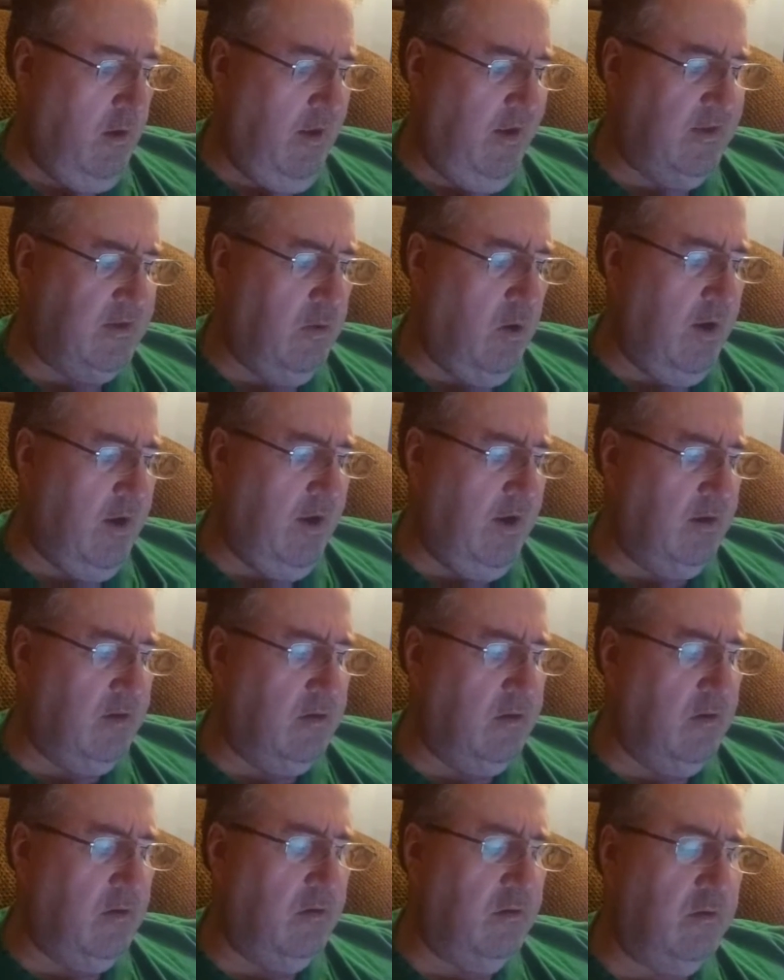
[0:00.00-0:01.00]
That's why I
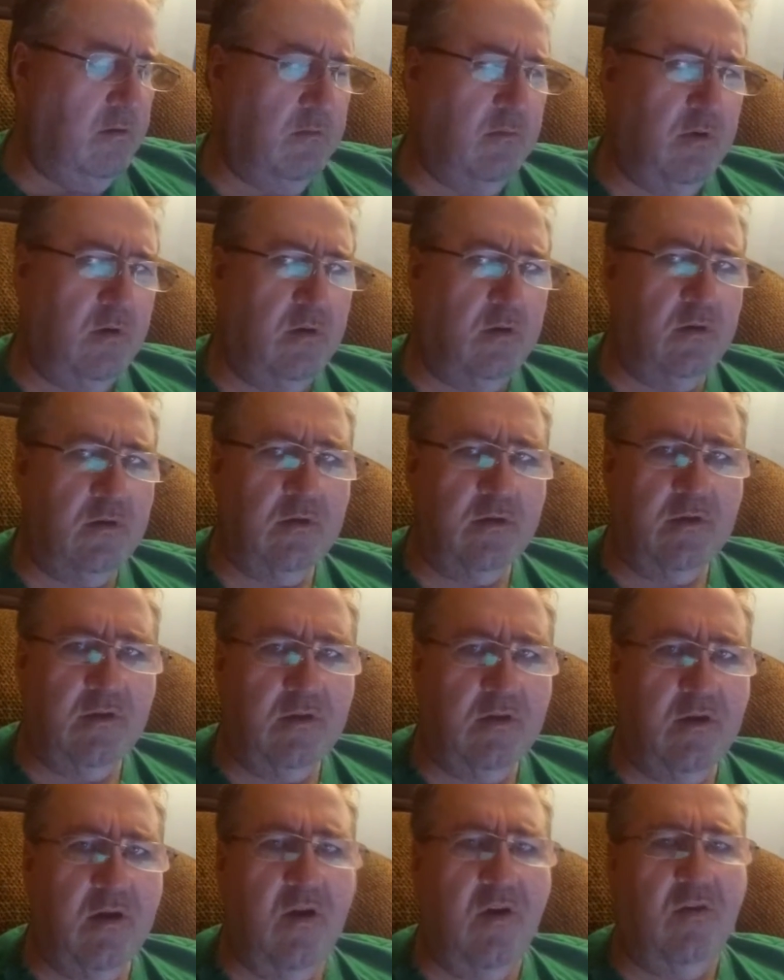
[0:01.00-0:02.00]
told them,
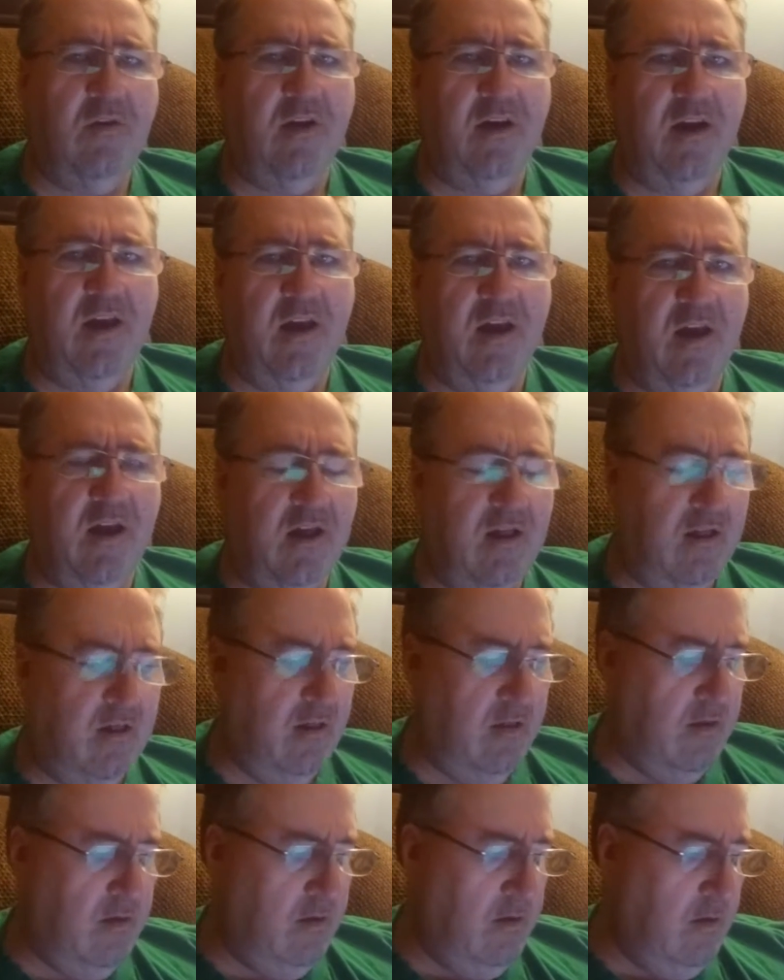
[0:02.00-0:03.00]
go to
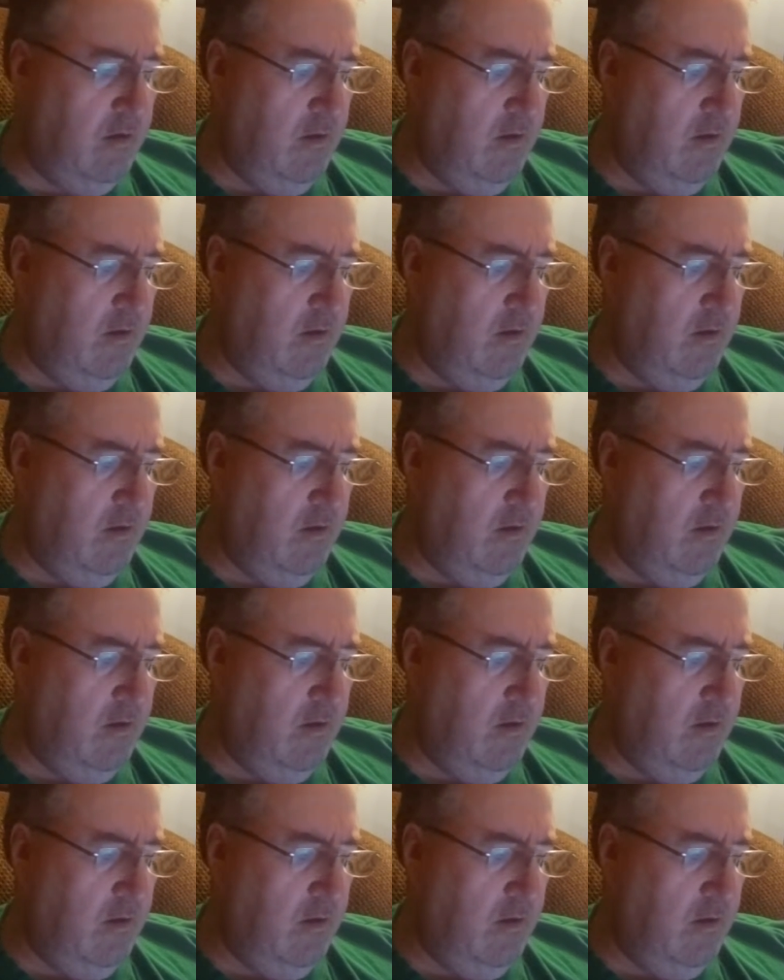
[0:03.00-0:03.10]
hell.